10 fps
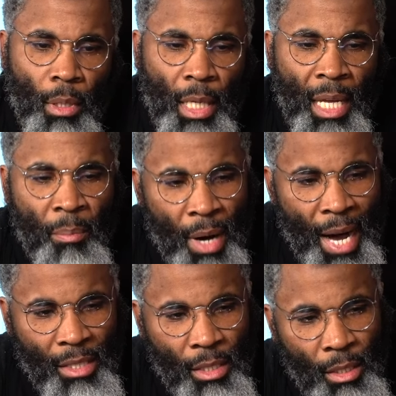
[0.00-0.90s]
In
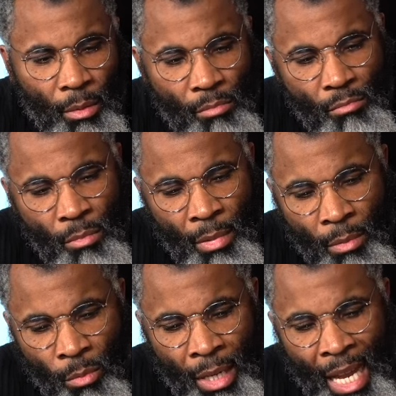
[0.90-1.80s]
boxing, a
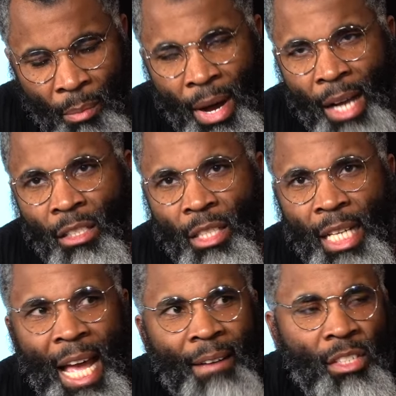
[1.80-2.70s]
lot of boxers they
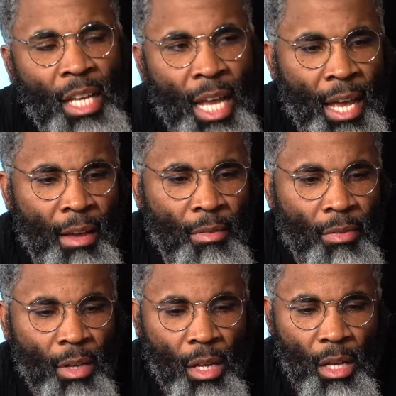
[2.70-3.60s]
have to
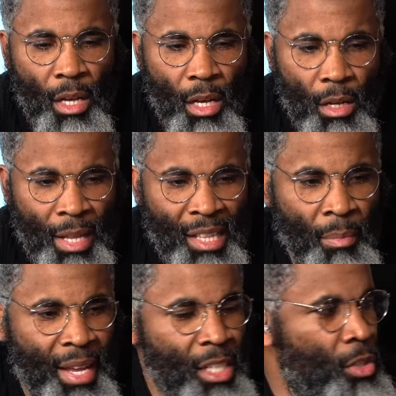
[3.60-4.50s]
make
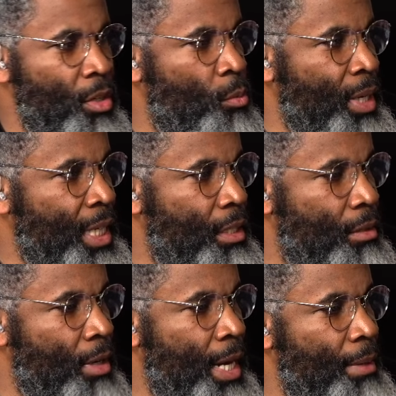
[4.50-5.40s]
a certain weight, right?